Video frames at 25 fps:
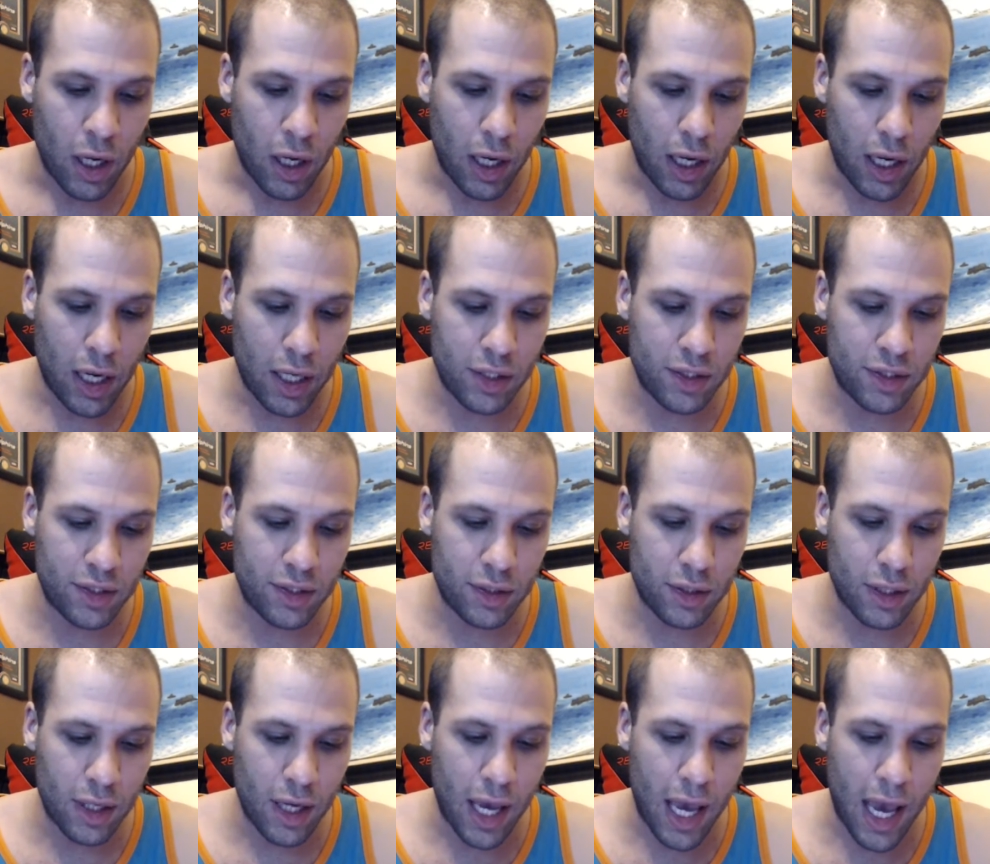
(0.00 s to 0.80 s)

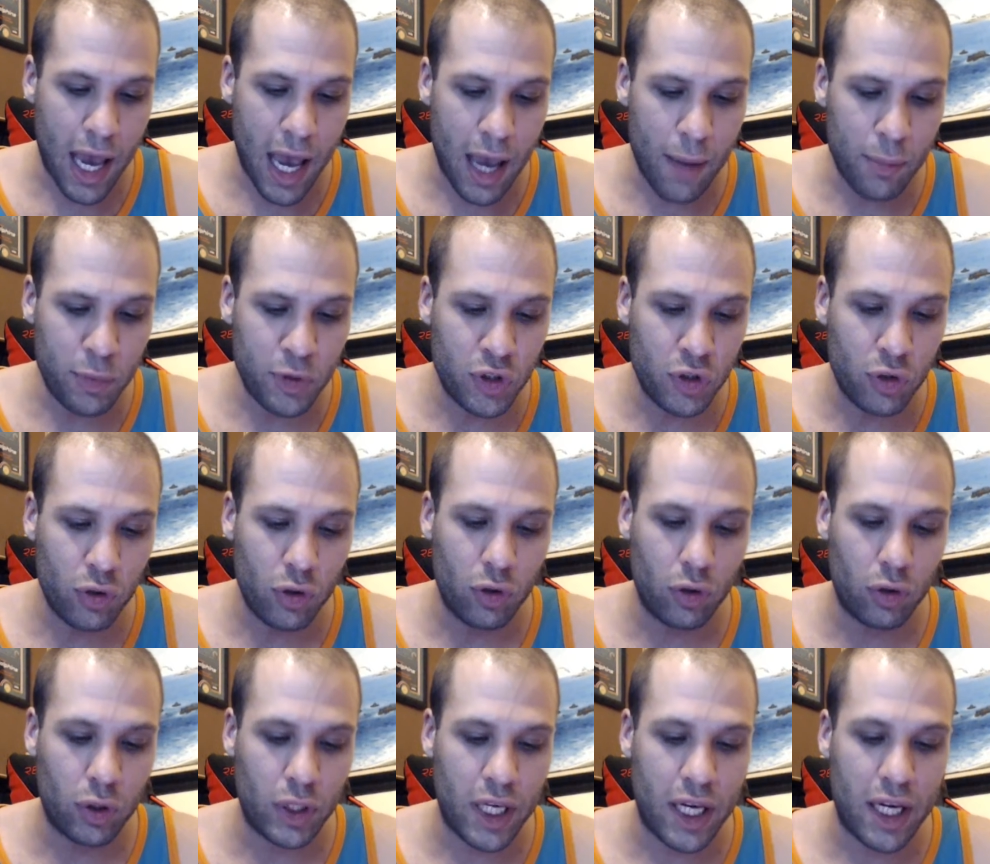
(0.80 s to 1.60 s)
It's
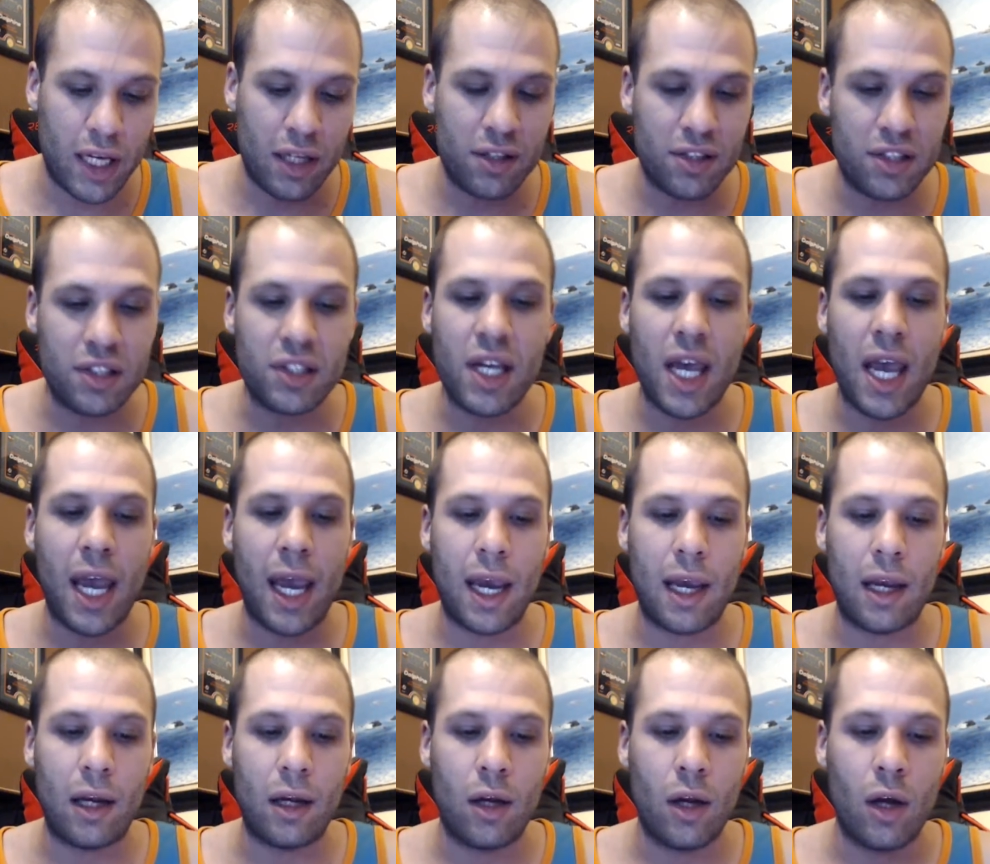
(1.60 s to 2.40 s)
absolutely
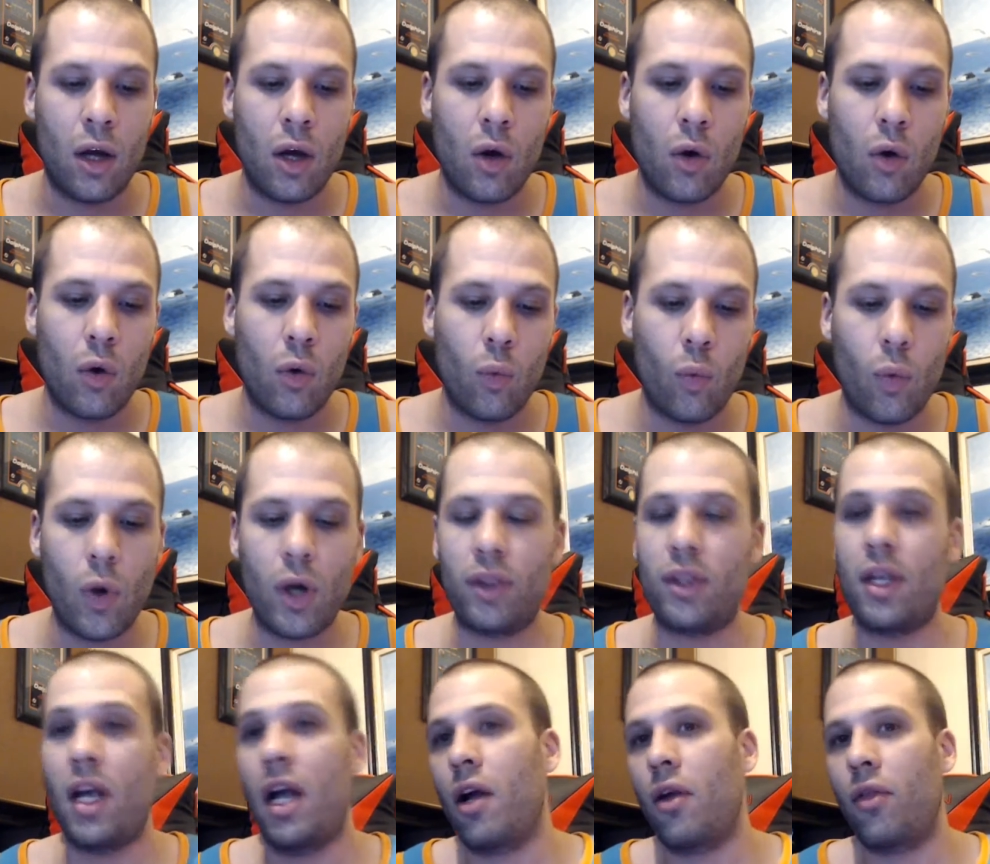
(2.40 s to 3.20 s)
insane
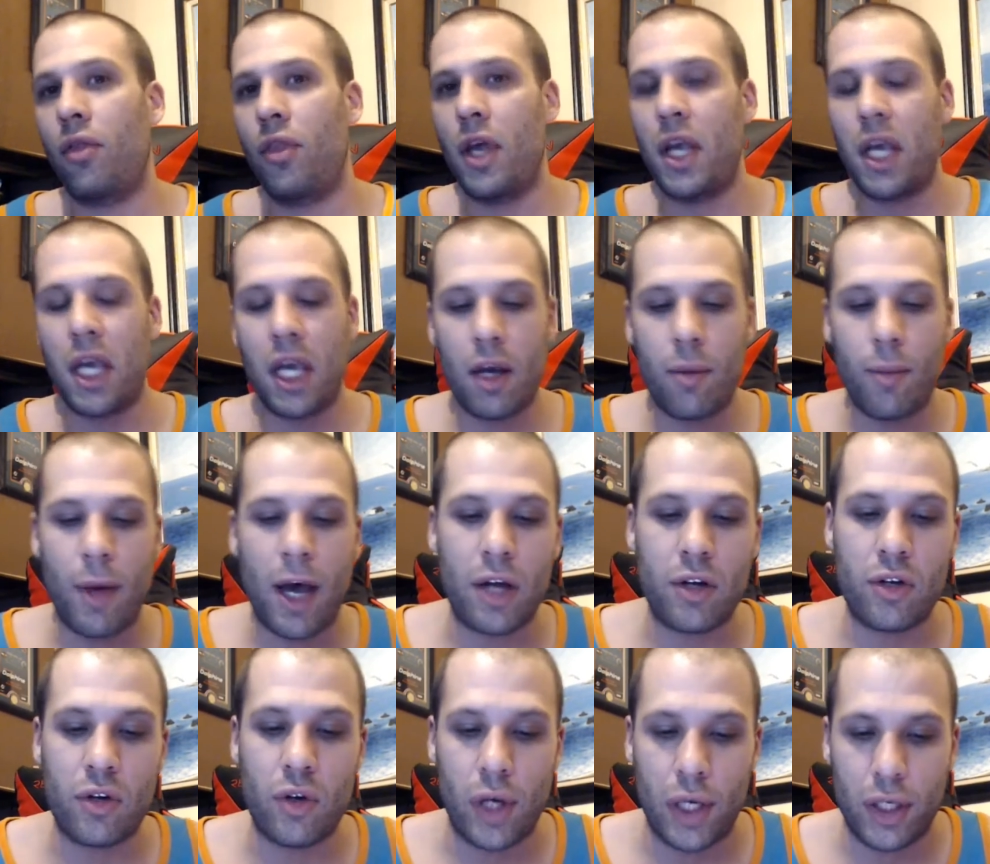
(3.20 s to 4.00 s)
what they are thinking
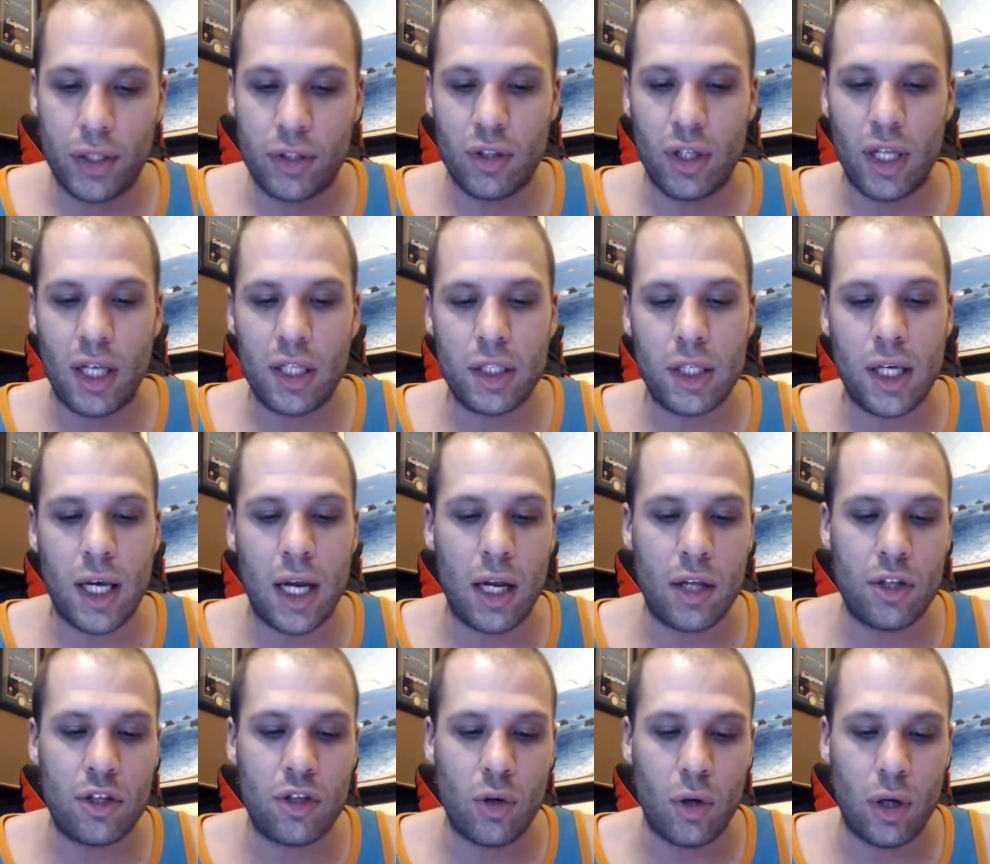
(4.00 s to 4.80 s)
about doing. So let's get
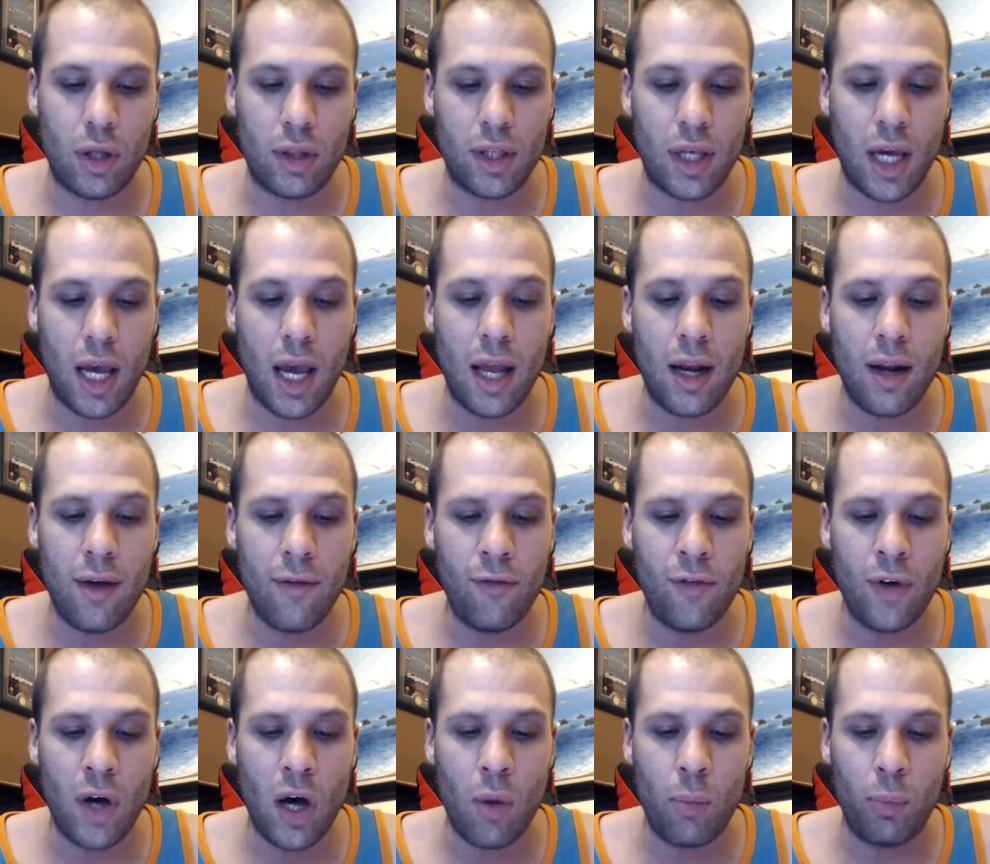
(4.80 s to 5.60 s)
into it.
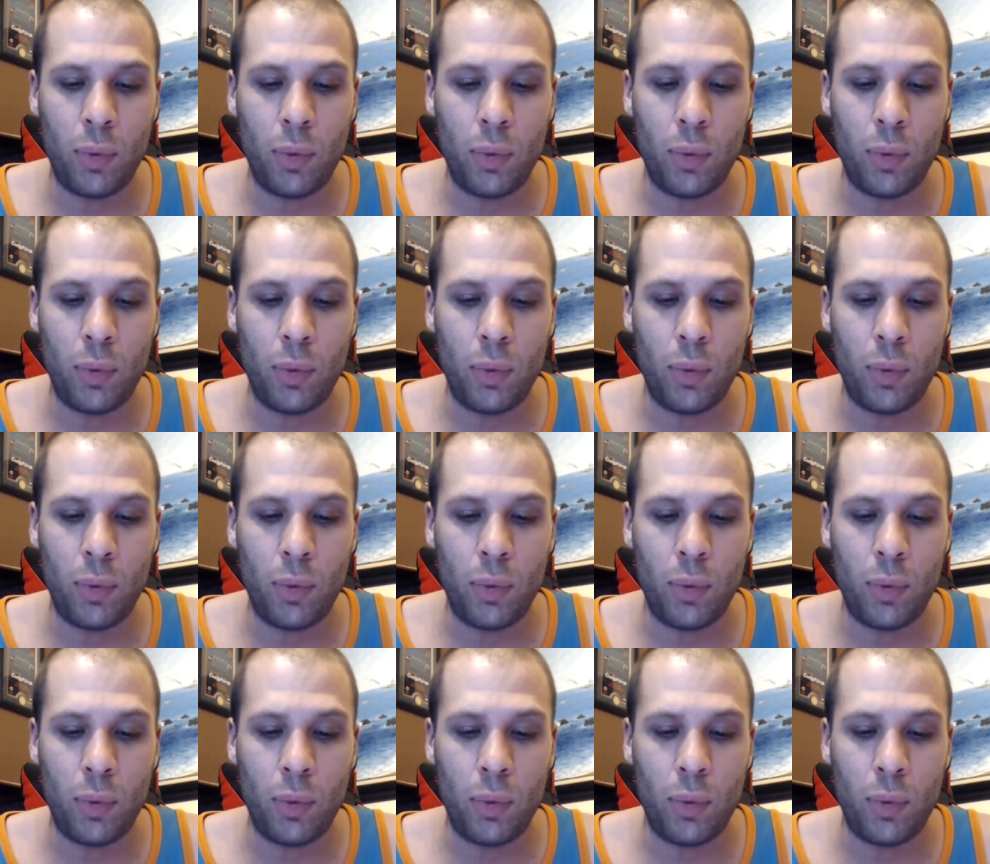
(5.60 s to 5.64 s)
NFL